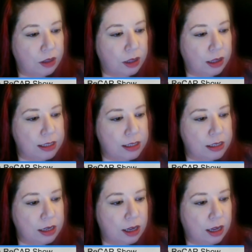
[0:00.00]
Let's
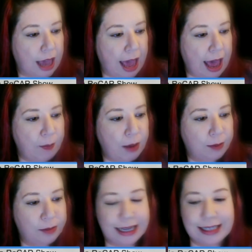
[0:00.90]
see, app
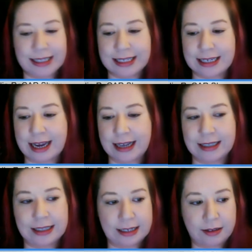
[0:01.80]
updates is
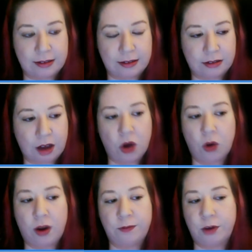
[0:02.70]
next.
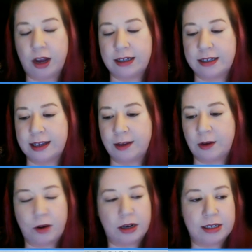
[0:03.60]
Oh, I forgot to say what
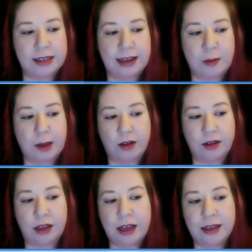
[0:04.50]
I wanted to say
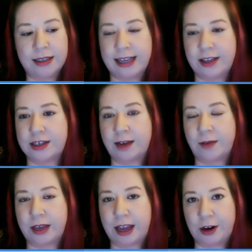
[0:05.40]
about Sales
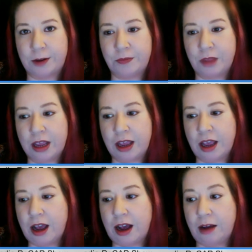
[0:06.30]
Navigator.
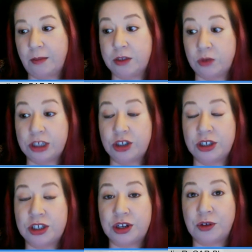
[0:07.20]
It's really
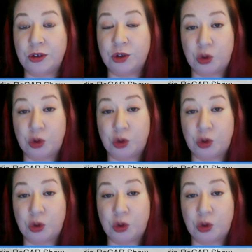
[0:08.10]
just another tool.